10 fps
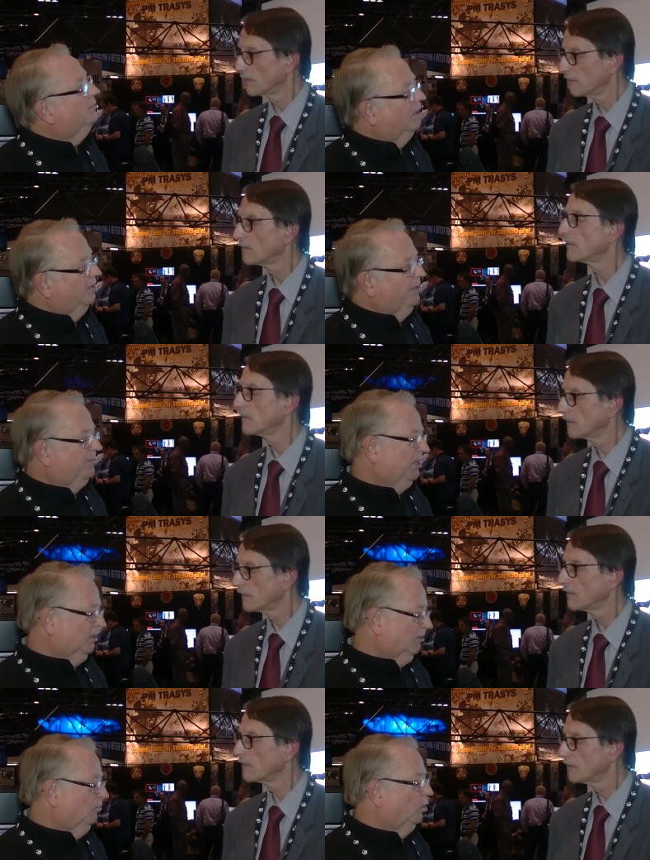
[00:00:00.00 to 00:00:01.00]
Speaker 1: uh, maybe a
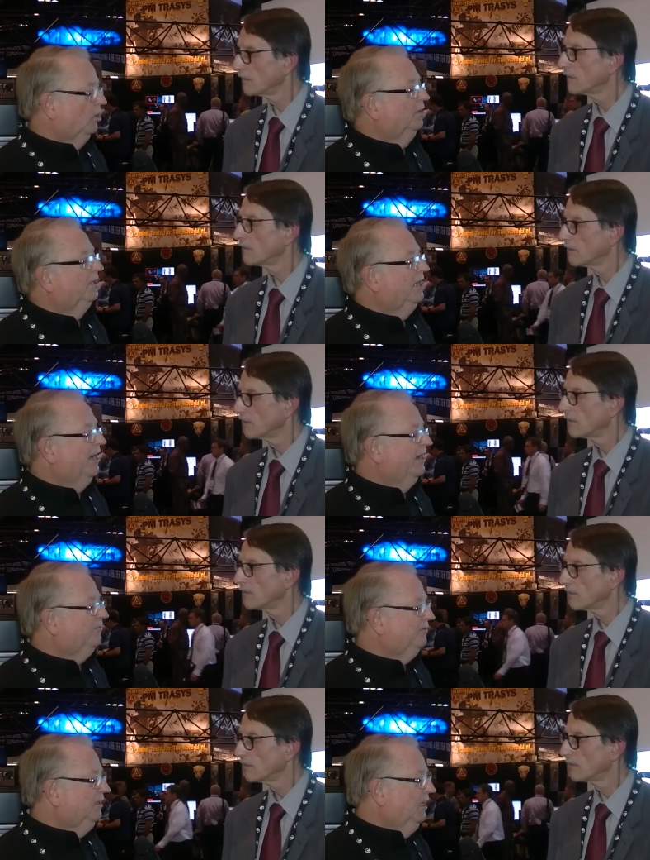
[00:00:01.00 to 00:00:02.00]
little more than
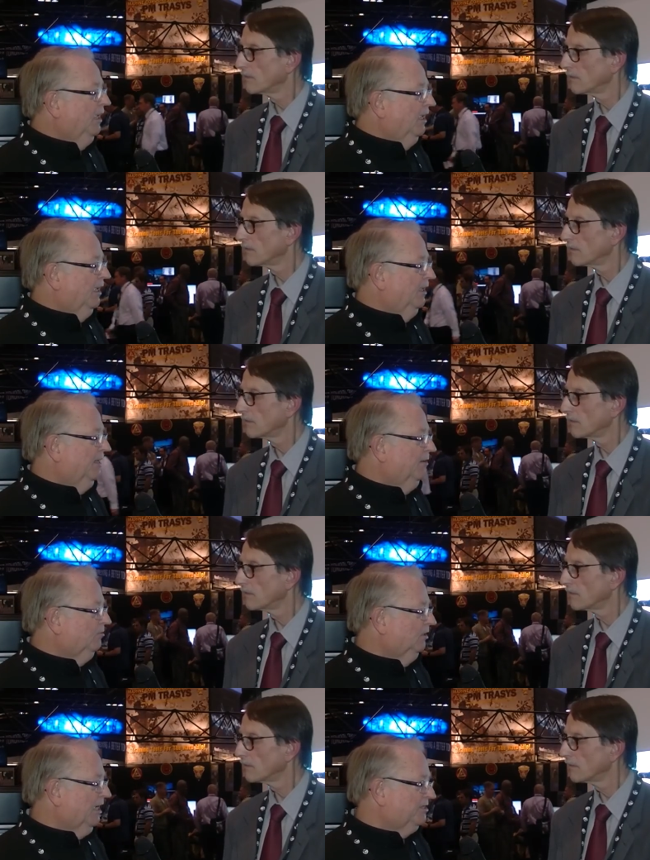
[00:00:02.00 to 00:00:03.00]
half. And that
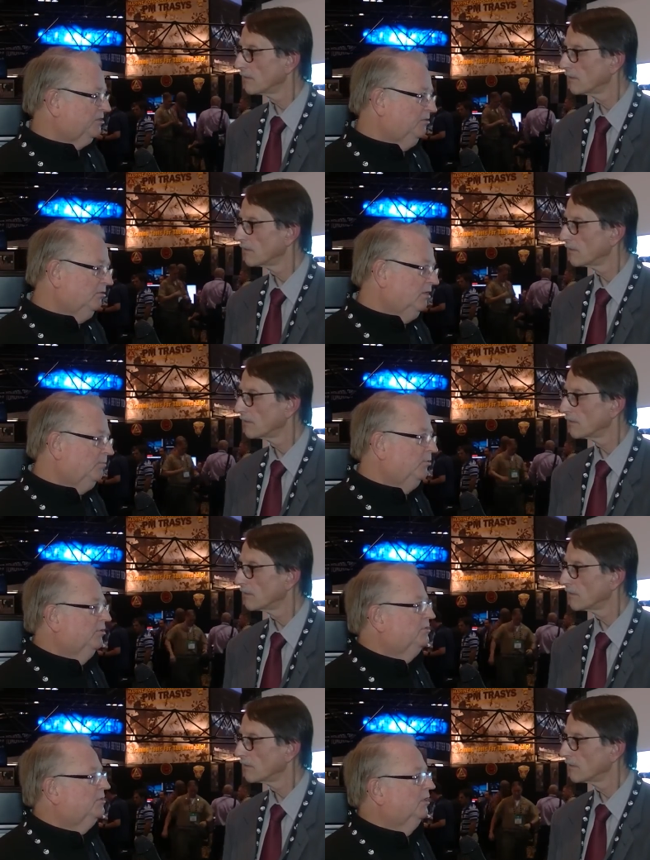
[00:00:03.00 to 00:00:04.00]
will last you
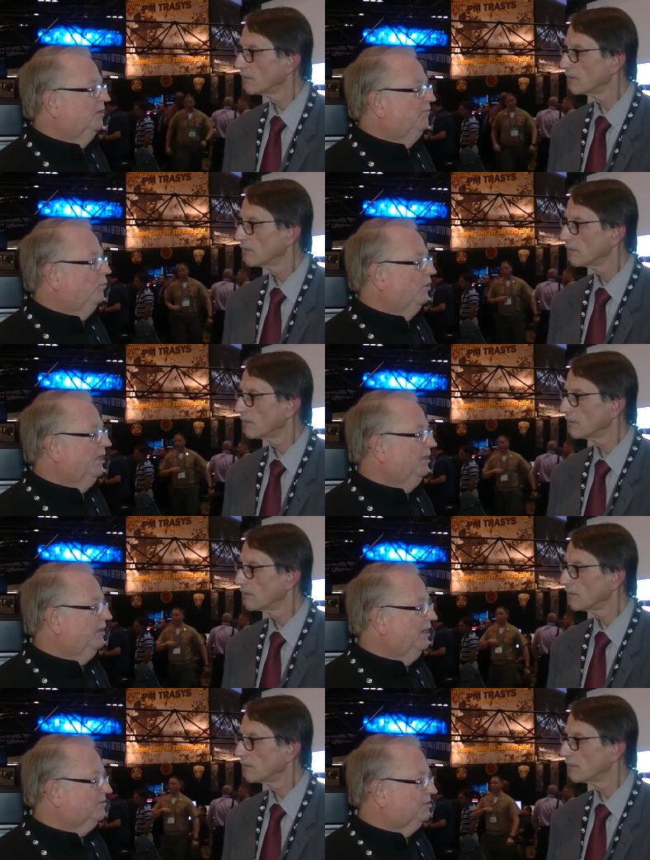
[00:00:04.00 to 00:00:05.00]
upwards uh,
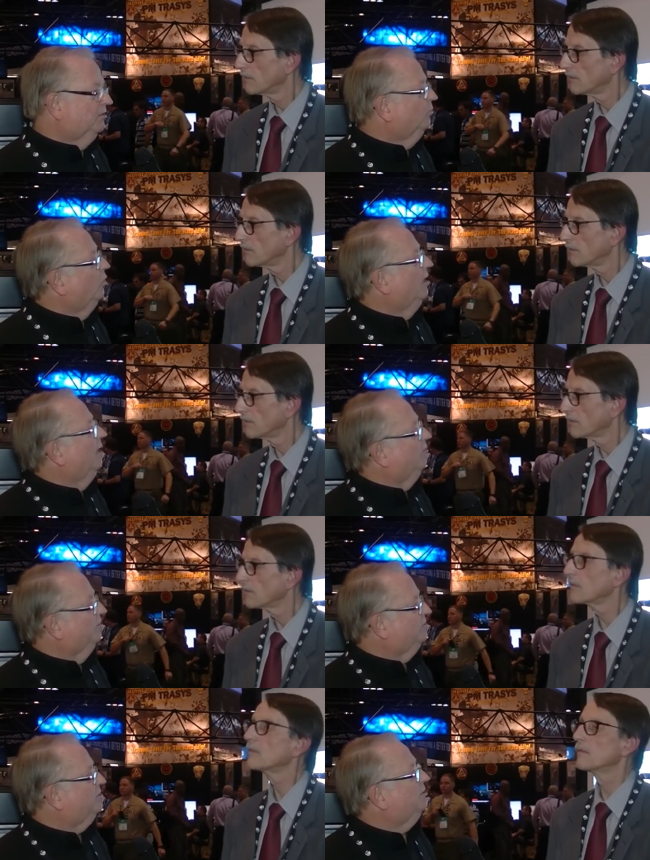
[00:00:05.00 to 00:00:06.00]
40,000 or more
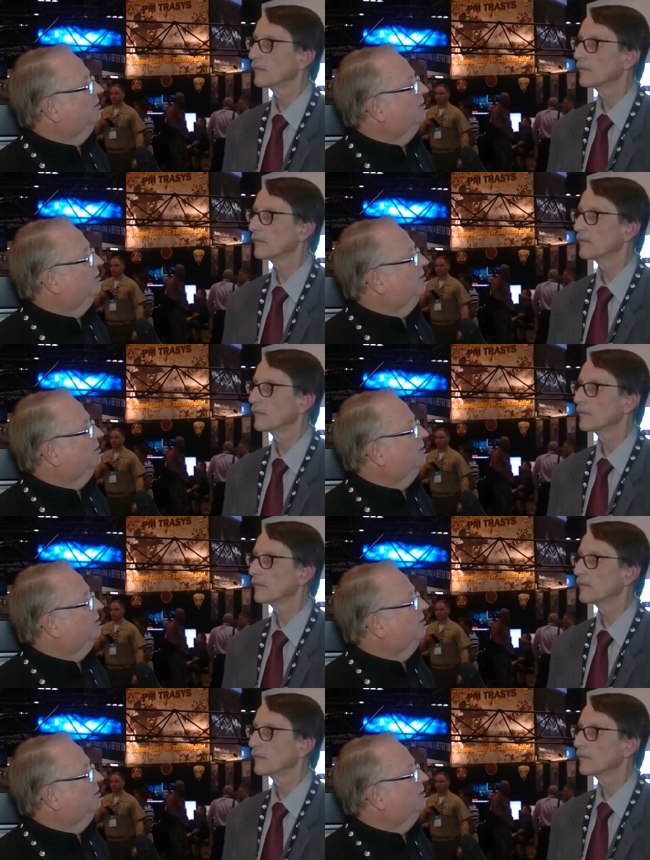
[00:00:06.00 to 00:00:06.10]
hours